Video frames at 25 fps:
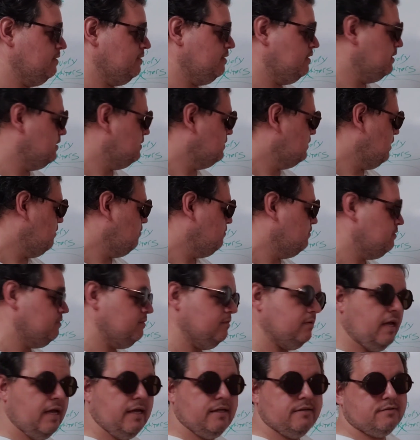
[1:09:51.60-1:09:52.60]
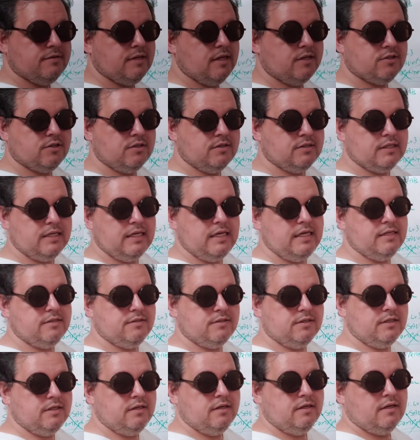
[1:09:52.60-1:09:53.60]
6, 7, 8 sessions
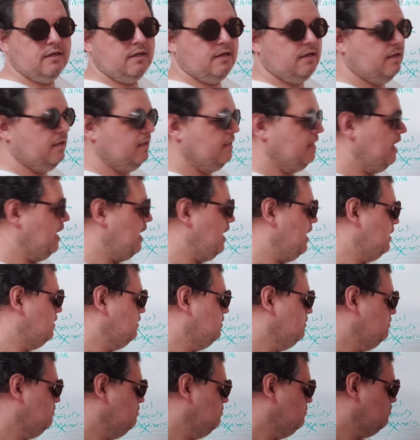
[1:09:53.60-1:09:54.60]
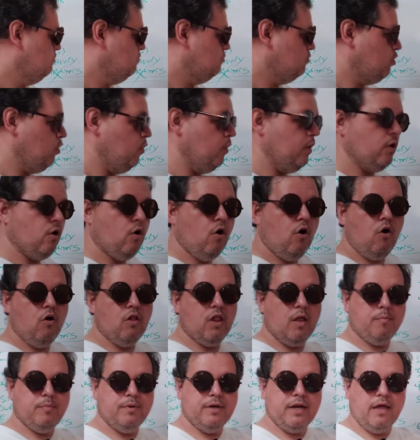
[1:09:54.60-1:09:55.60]
easy, and going
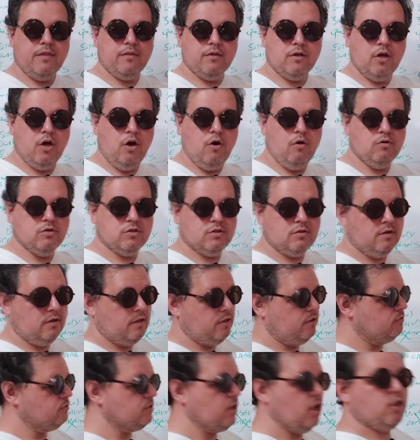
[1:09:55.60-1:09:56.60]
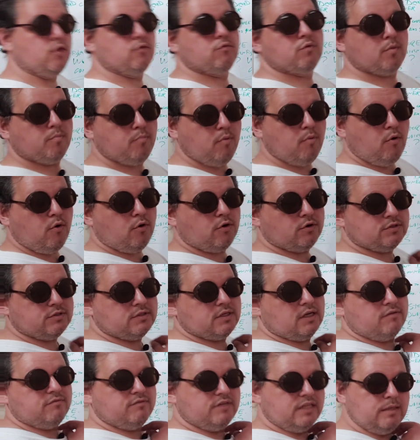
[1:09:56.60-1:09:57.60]
all up and down the coast. There's other reports
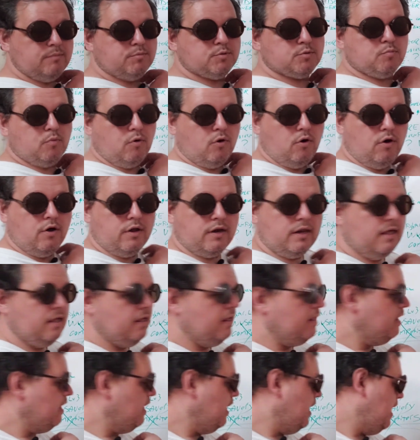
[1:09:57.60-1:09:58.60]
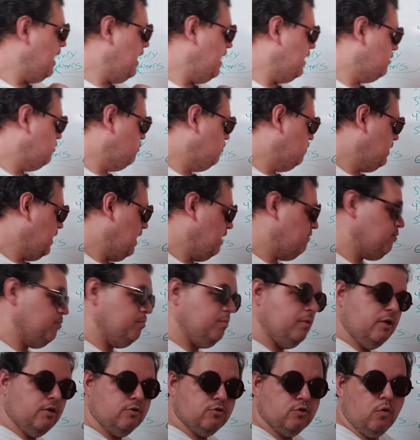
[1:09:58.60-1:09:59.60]
of deep spawn, and you can have your
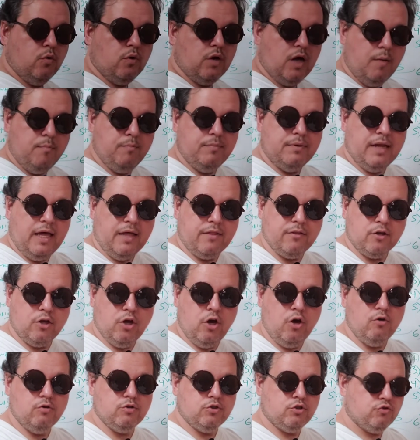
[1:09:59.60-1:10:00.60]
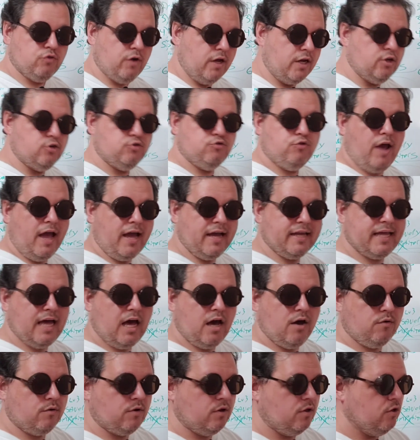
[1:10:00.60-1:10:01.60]
players going up and down the coast trying to track
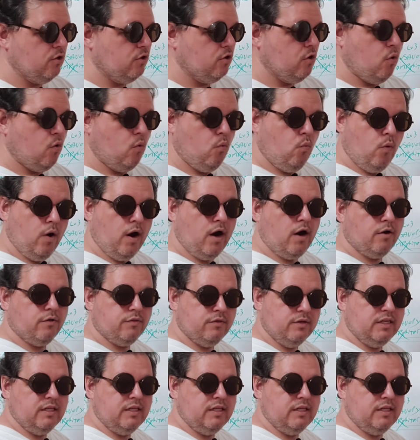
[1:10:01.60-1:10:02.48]
down where the